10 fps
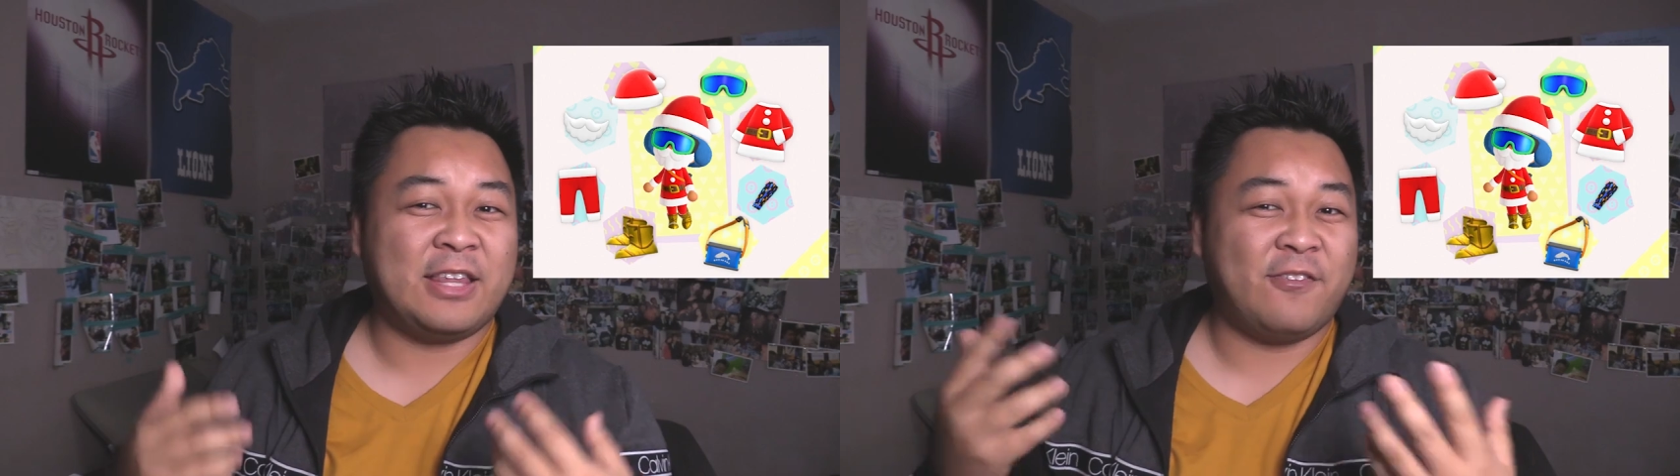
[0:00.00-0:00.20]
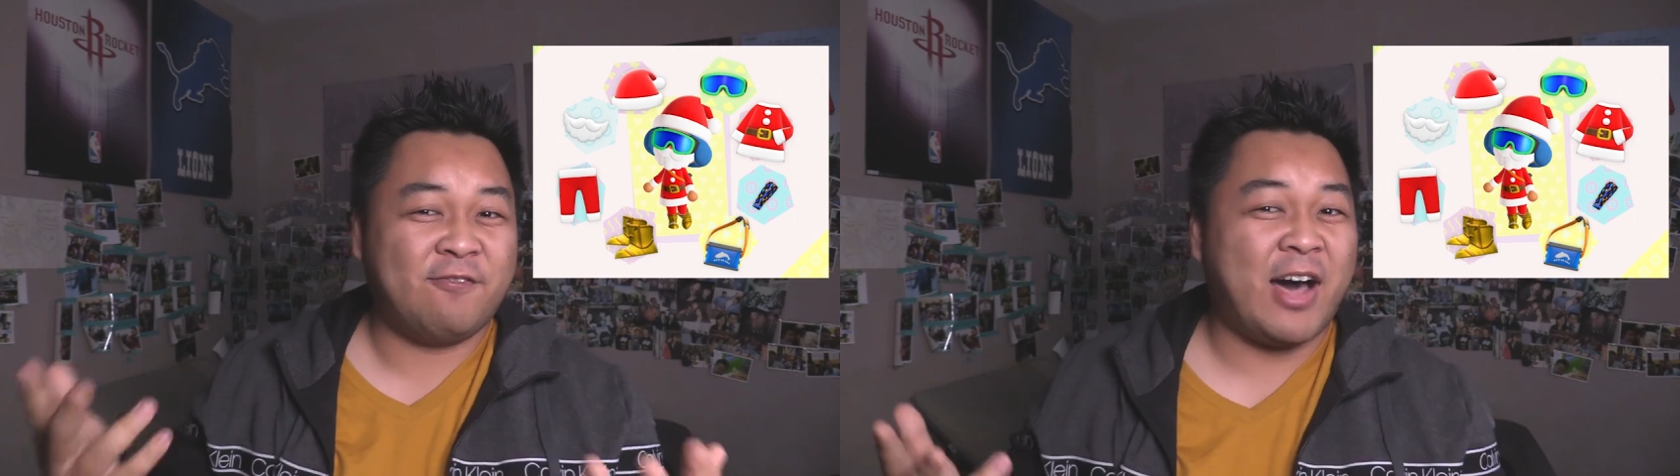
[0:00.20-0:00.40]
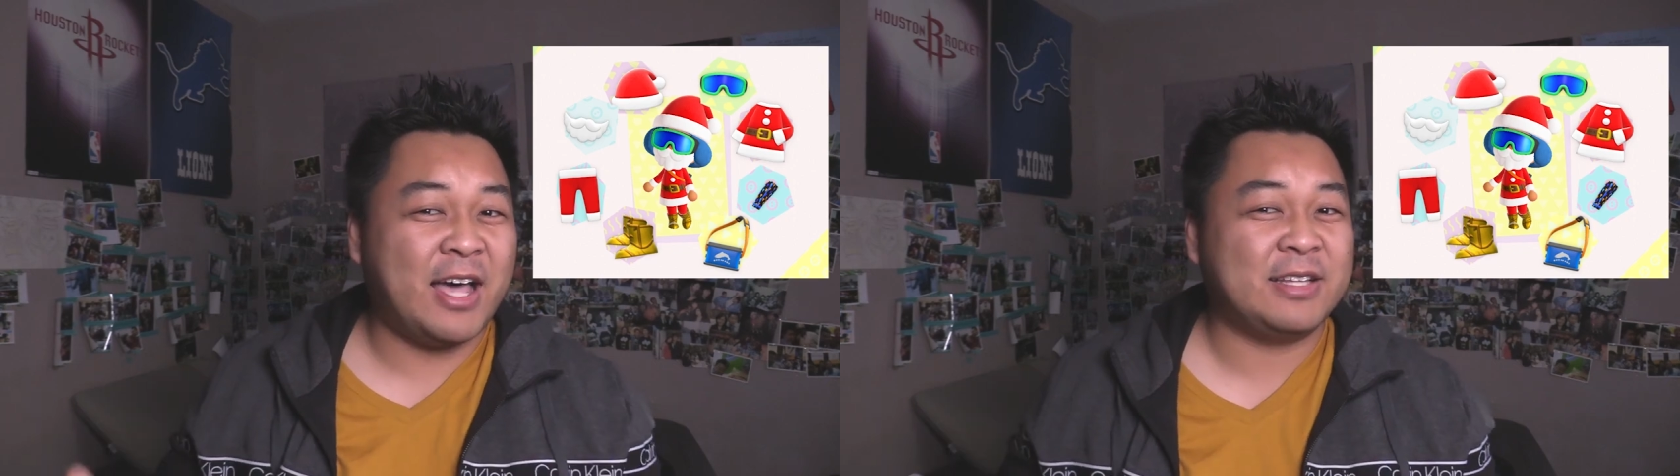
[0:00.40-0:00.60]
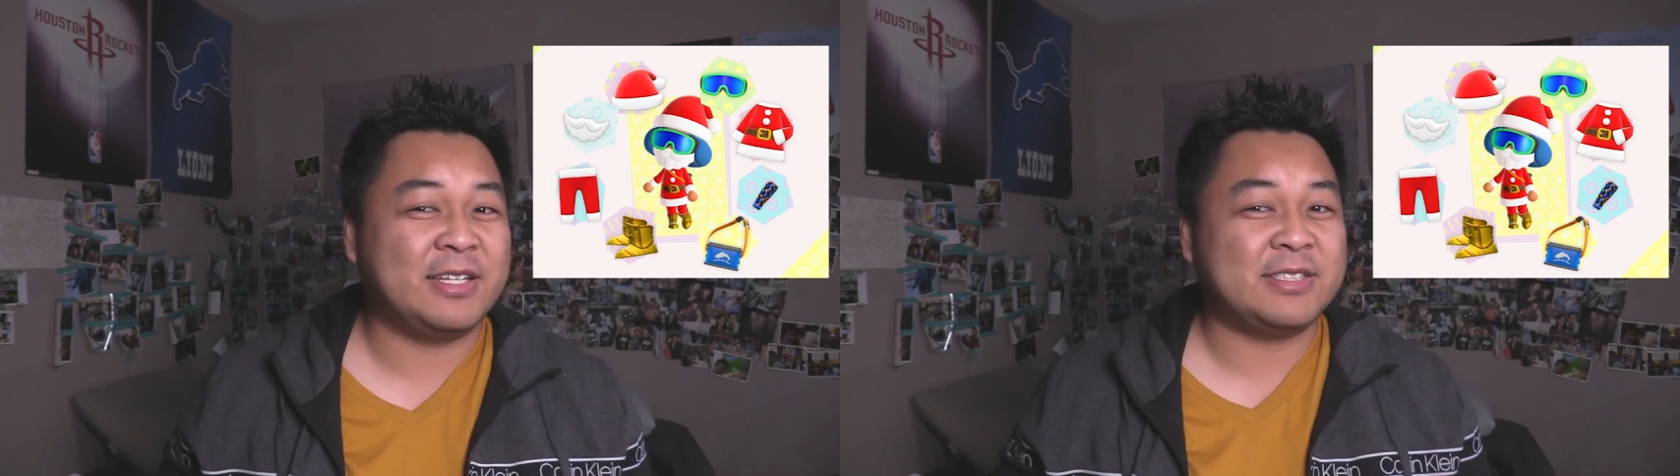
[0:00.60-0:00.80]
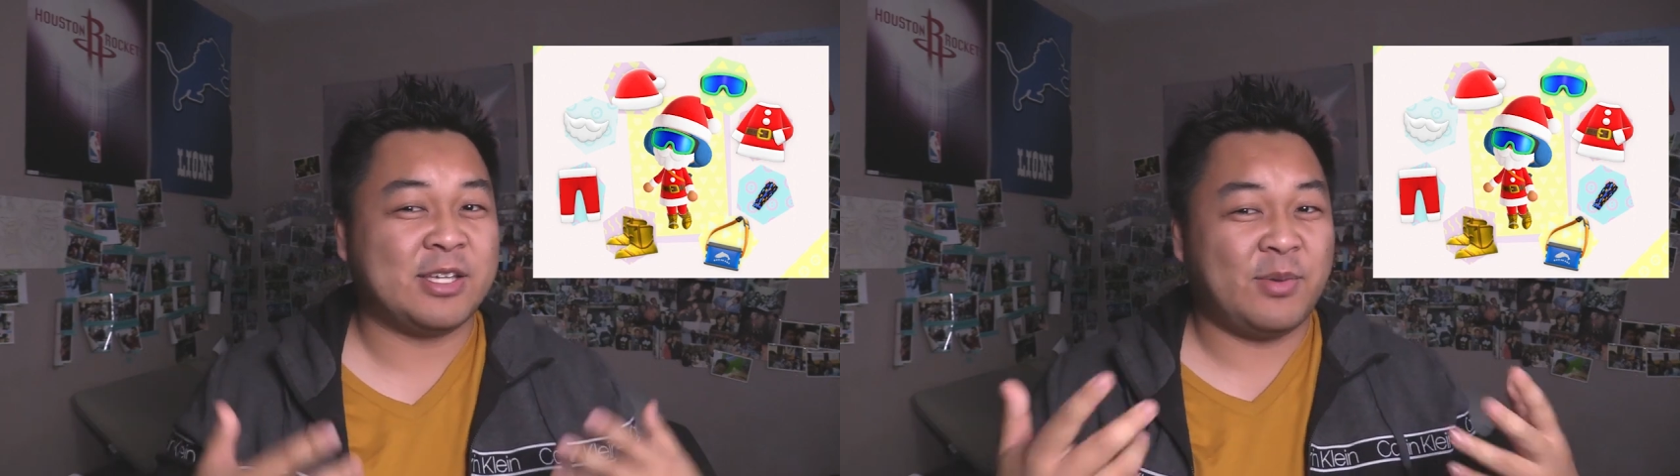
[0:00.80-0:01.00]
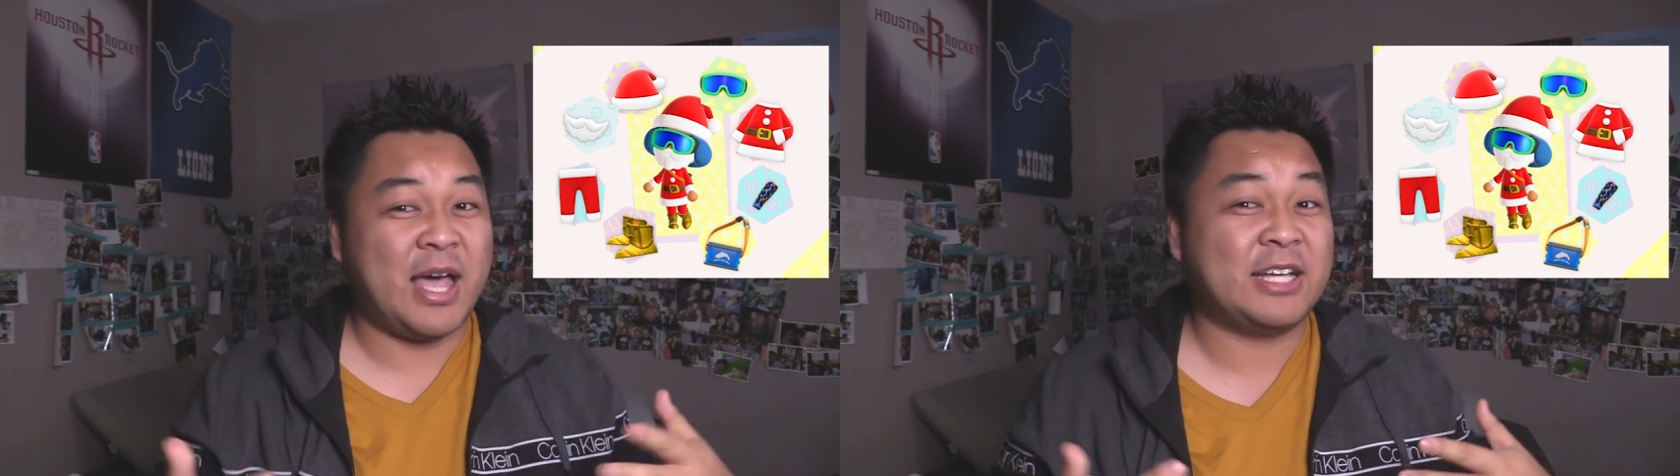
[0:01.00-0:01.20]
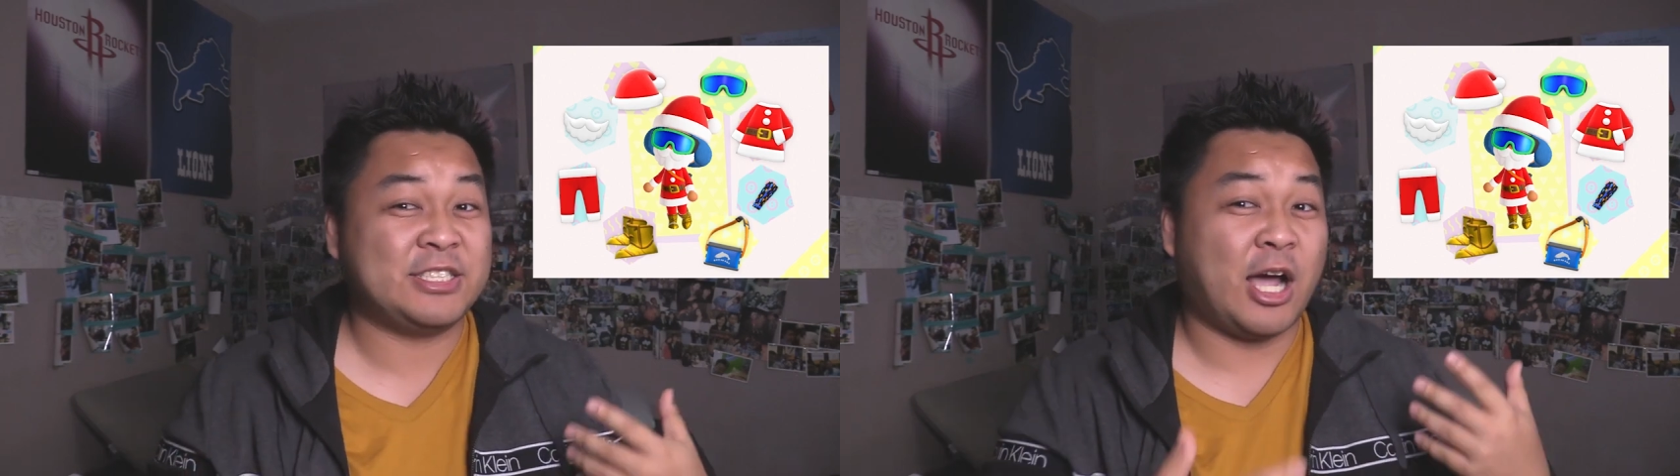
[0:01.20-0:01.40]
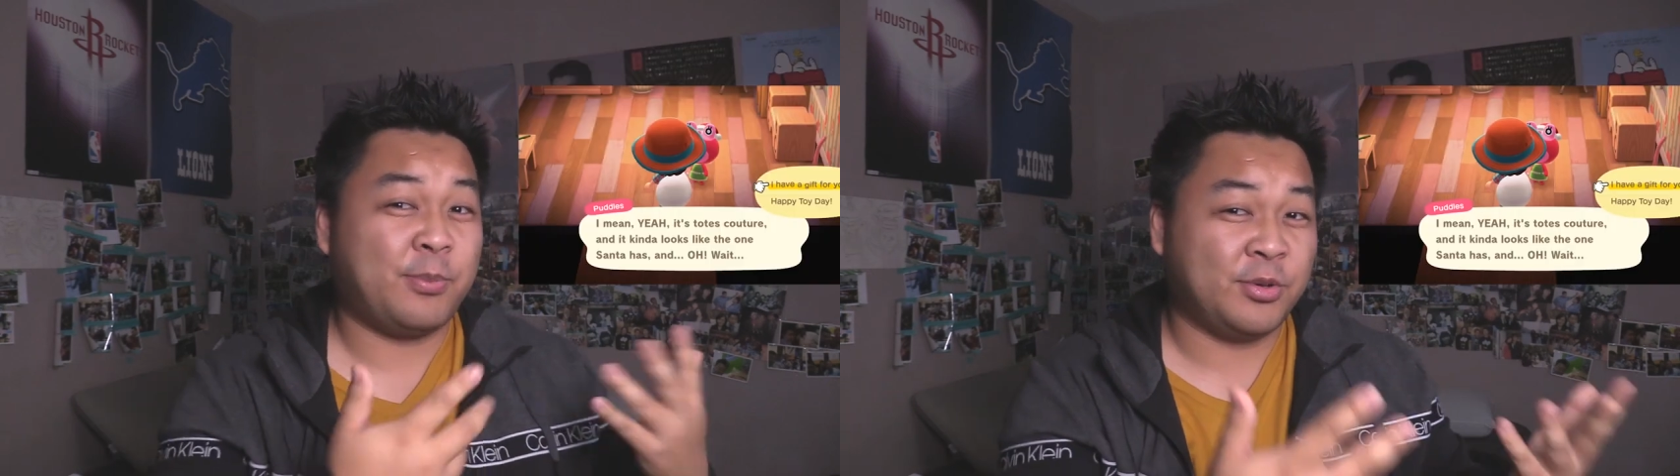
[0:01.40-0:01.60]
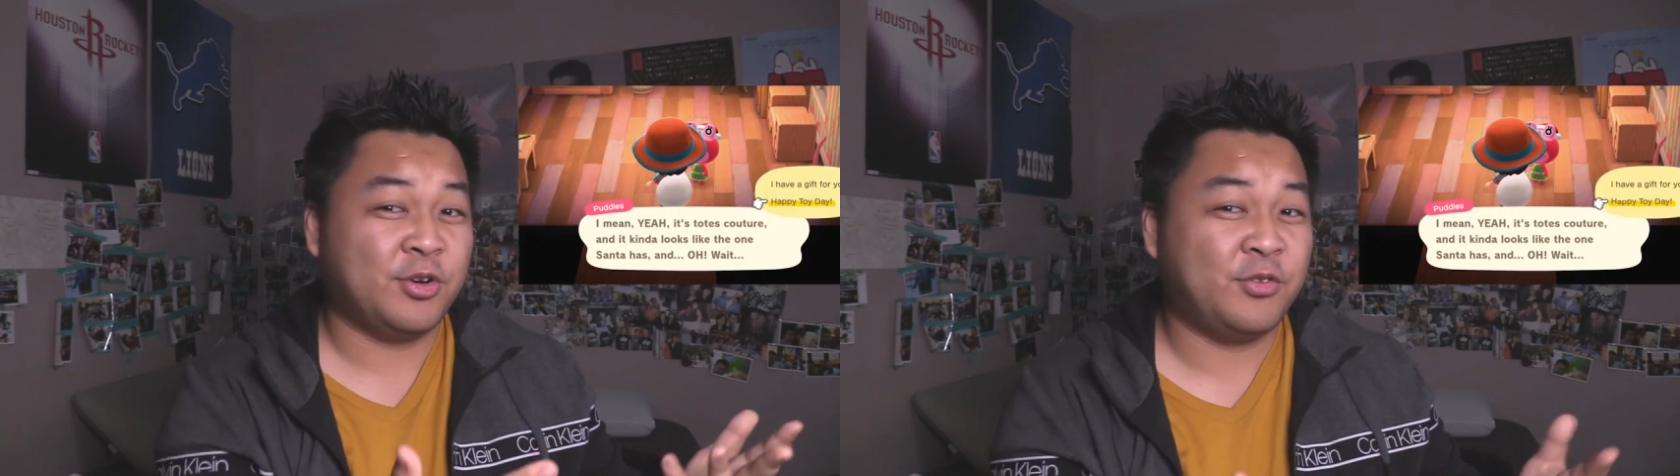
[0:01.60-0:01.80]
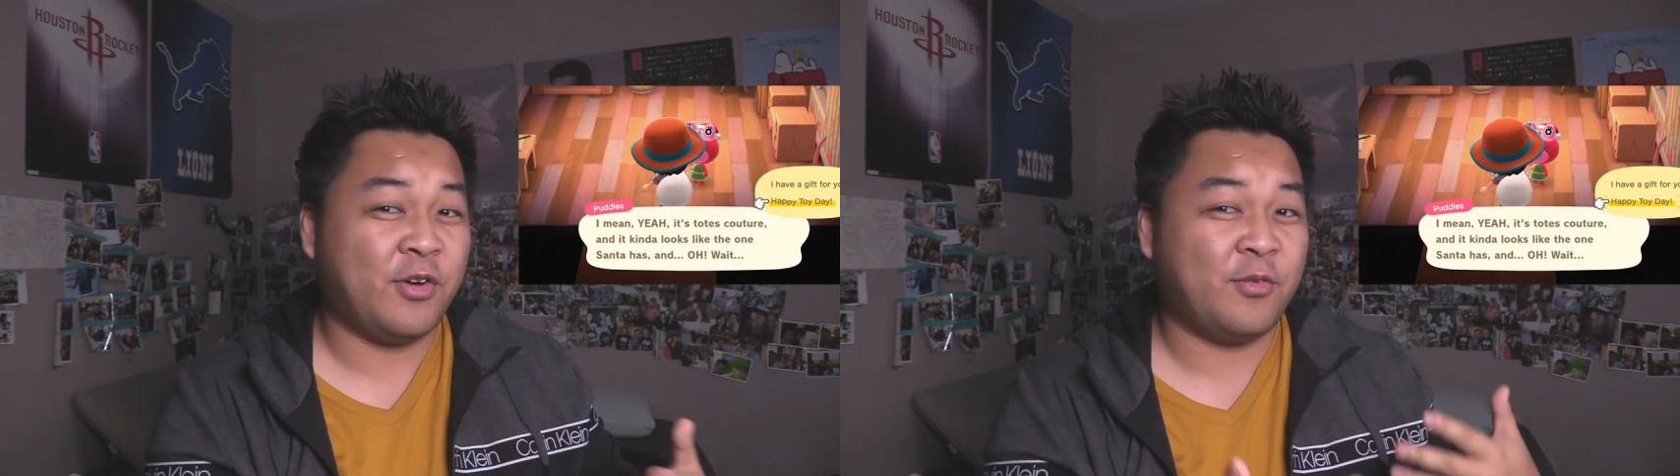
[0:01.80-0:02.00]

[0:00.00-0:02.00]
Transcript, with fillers: And then finally, someone actually got proof